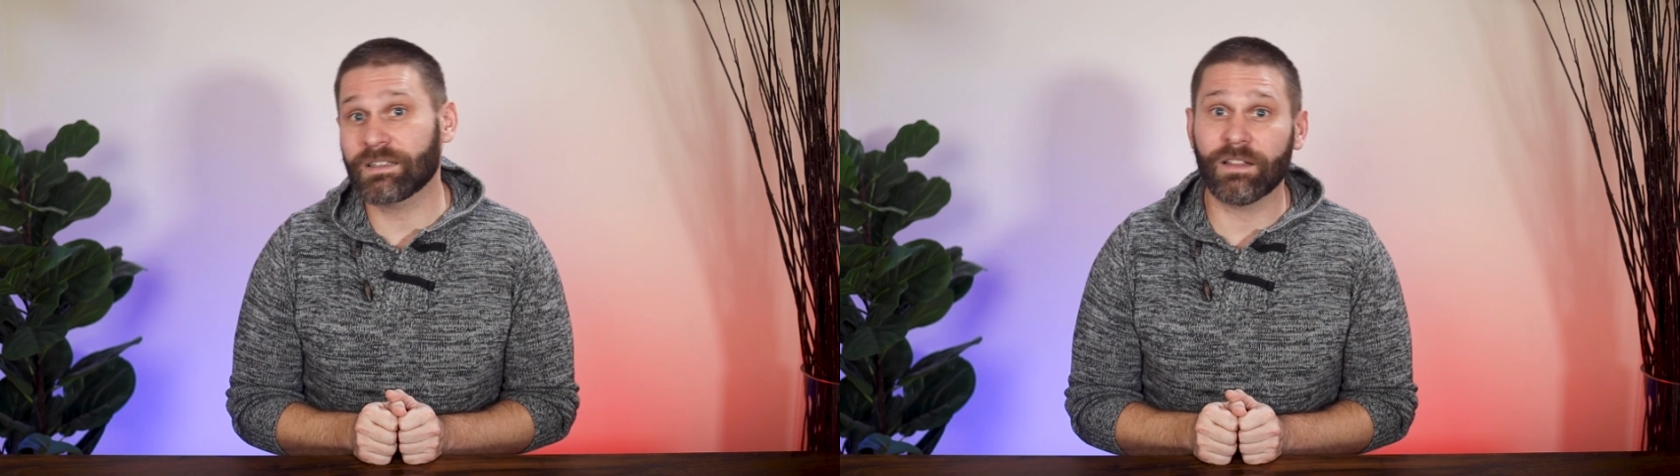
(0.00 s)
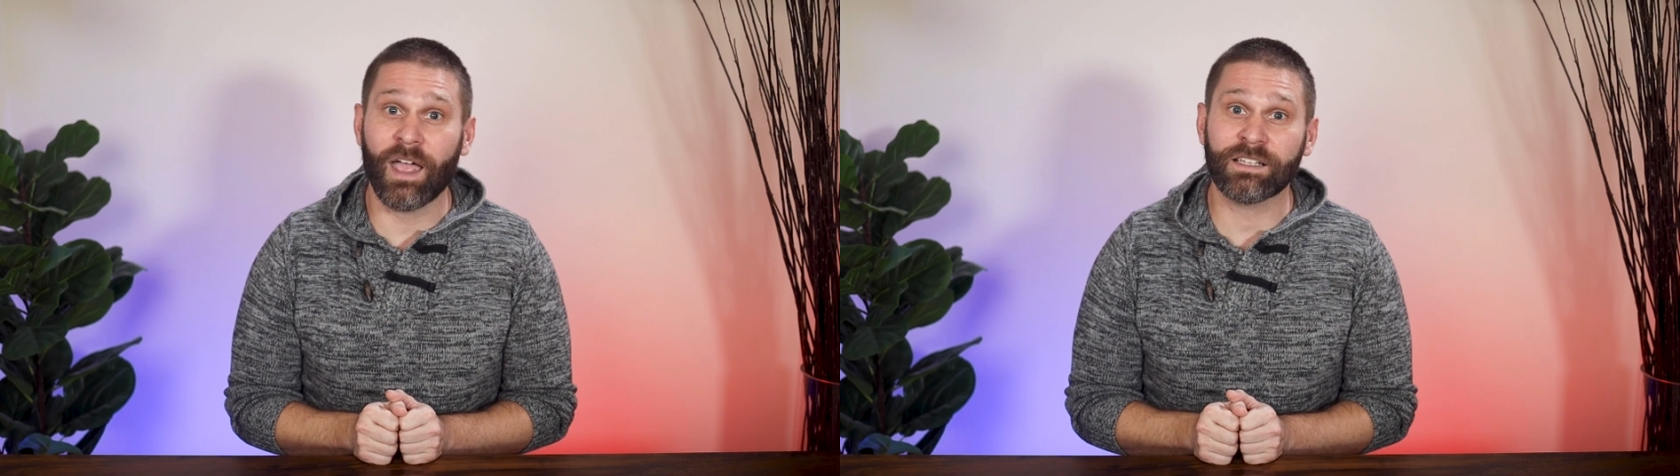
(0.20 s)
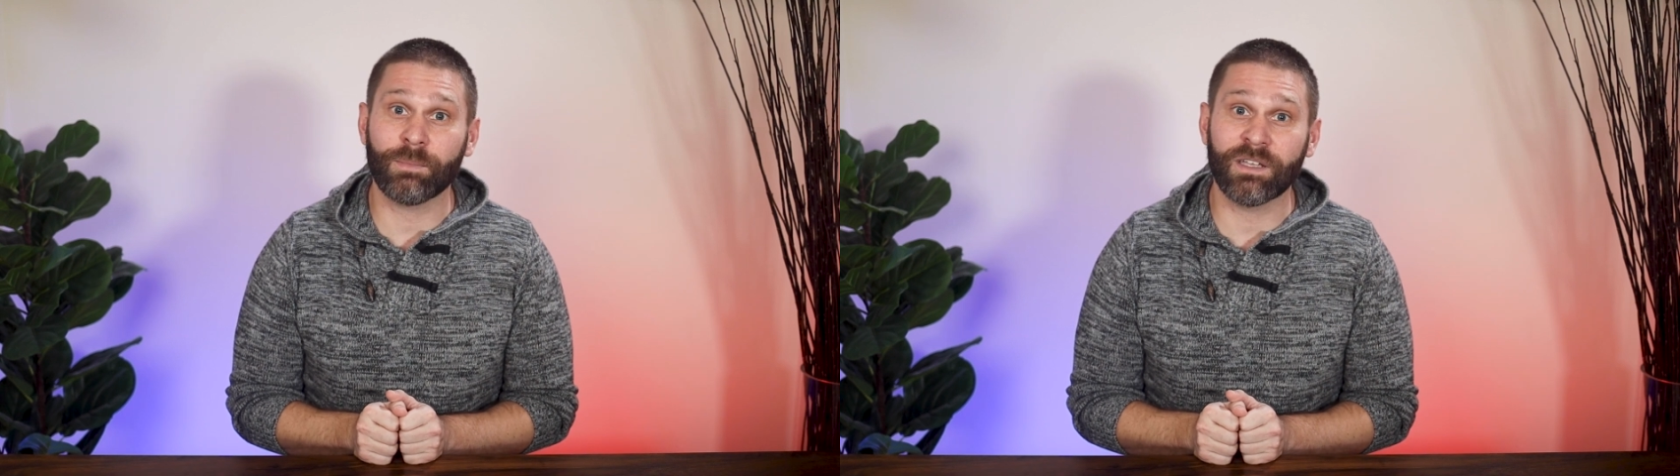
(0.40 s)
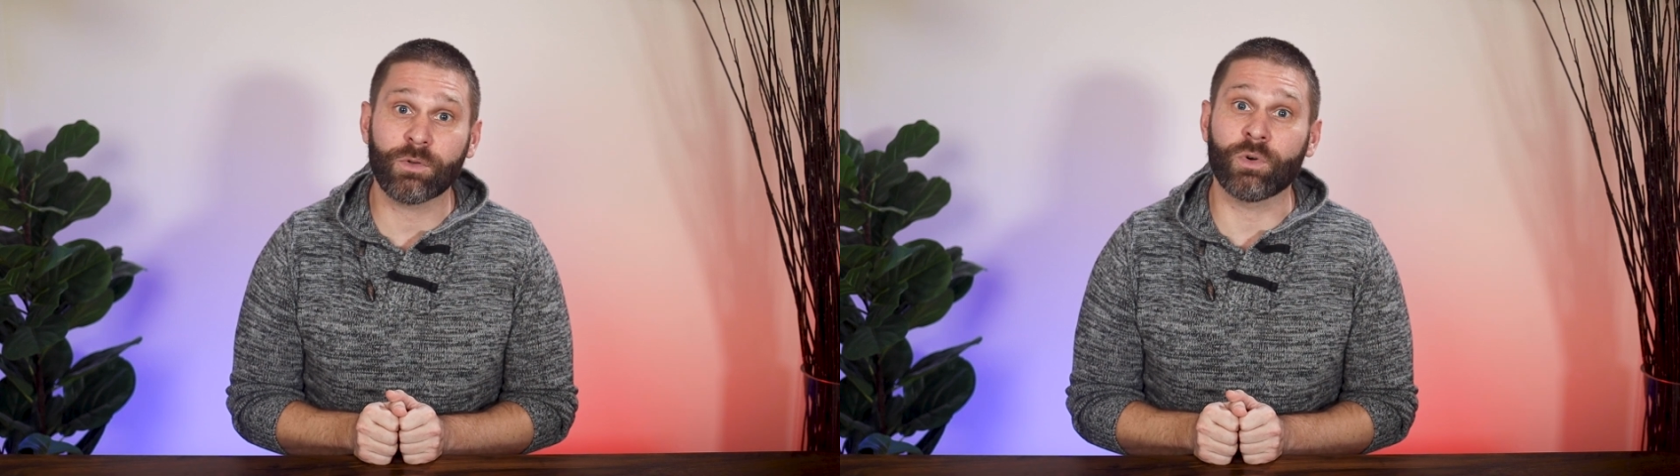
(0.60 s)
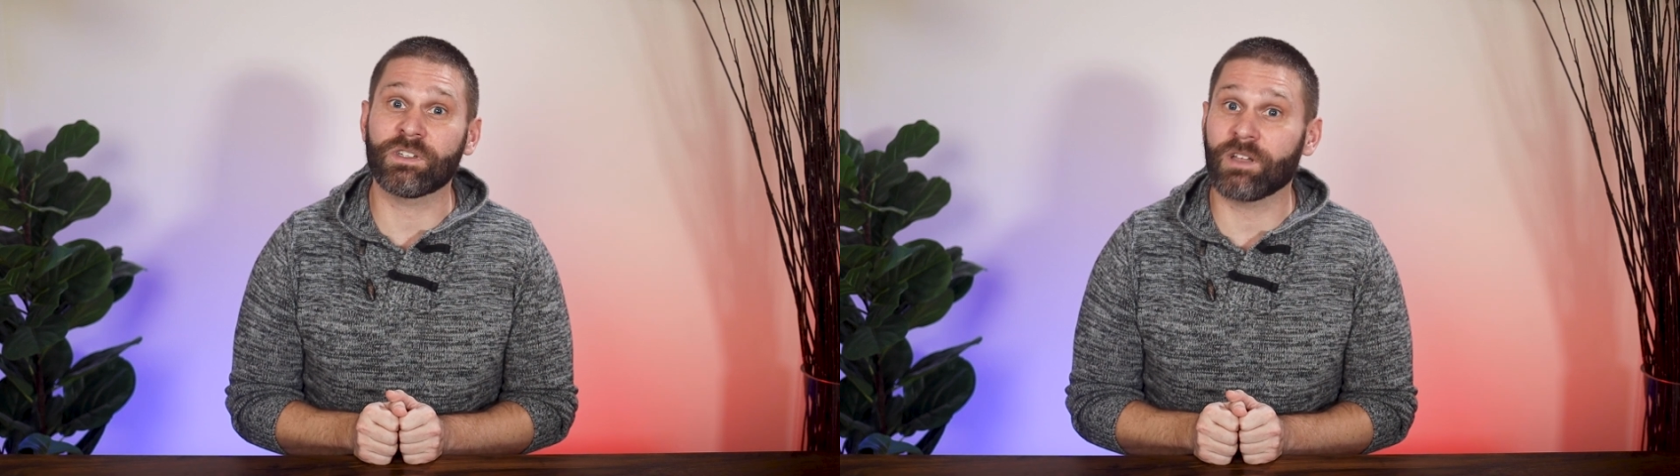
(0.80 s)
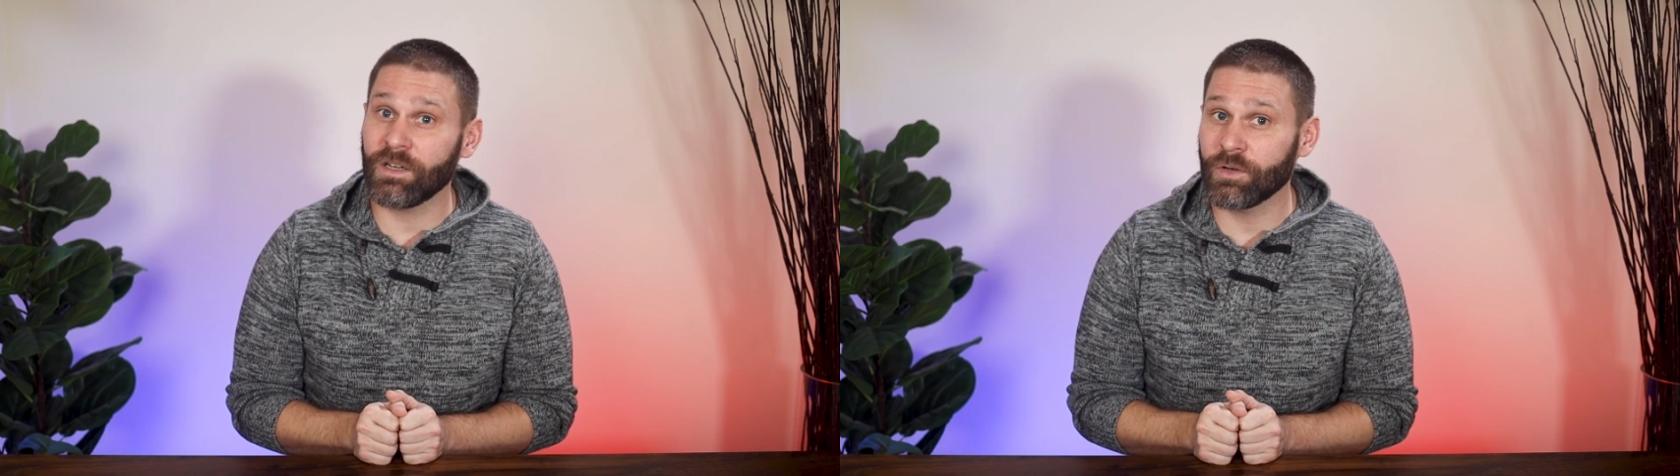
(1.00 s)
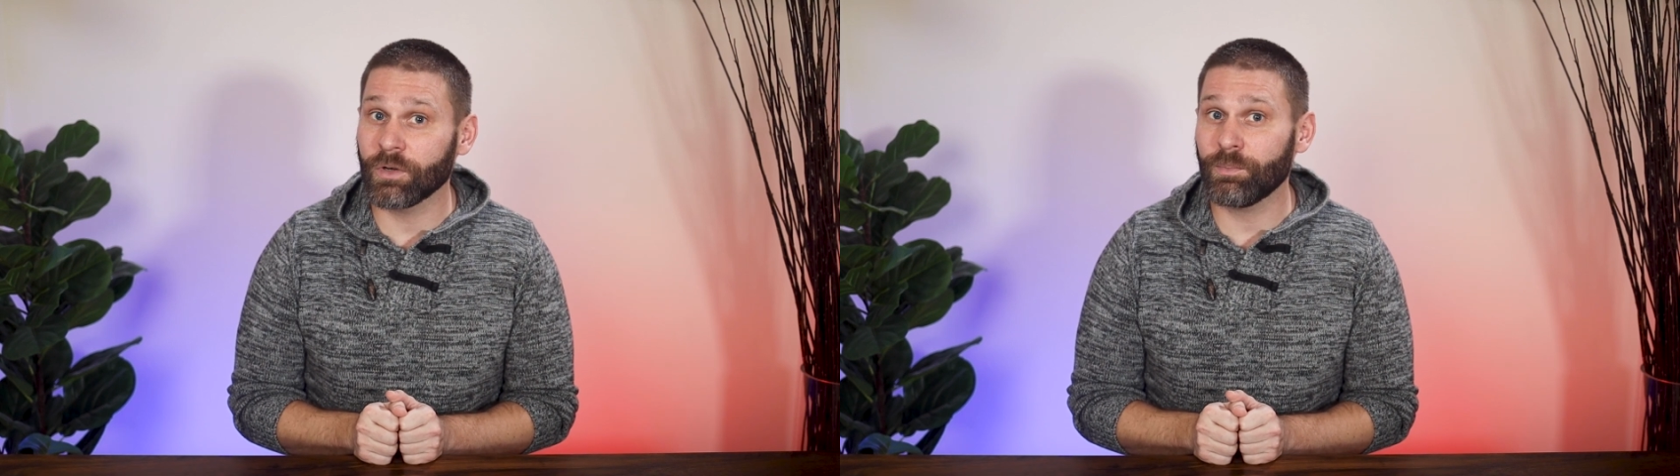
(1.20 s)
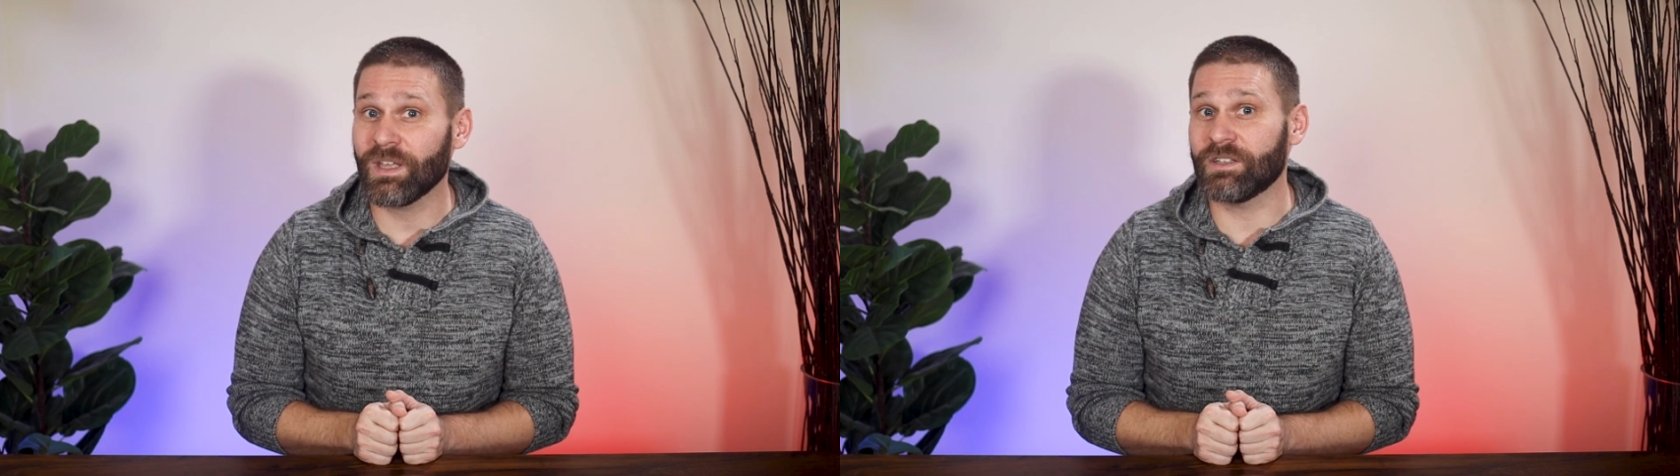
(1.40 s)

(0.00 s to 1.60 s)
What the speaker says: classmates, or study group